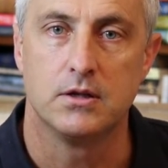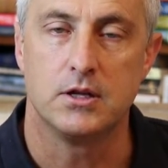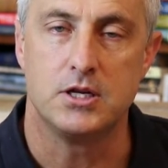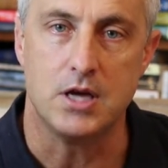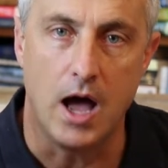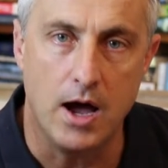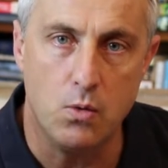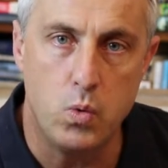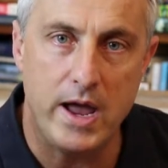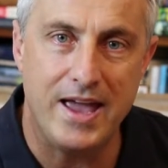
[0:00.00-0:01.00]
that
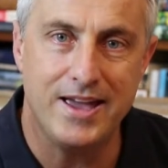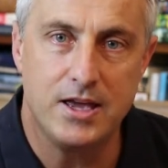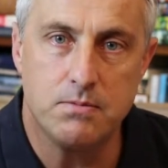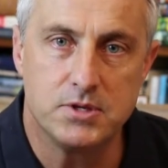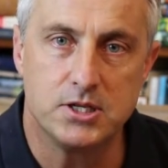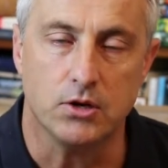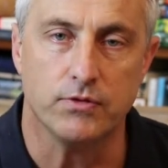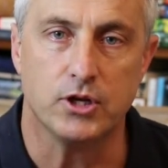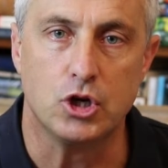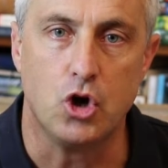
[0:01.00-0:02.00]
Yahweh
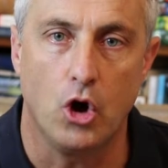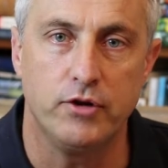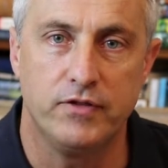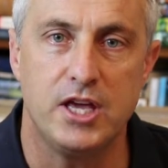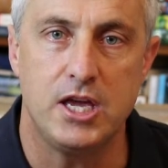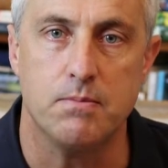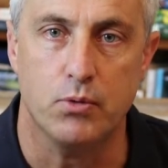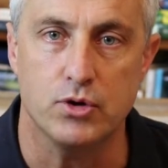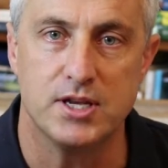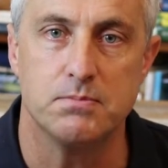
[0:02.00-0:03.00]
Himself, the God of the
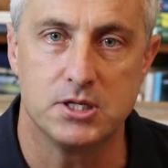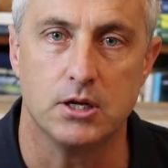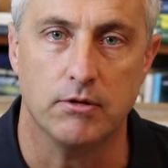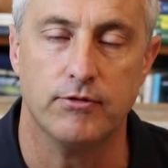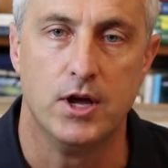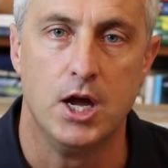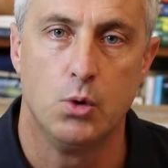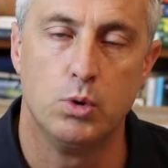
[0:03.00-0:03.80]
Hebrews Himself,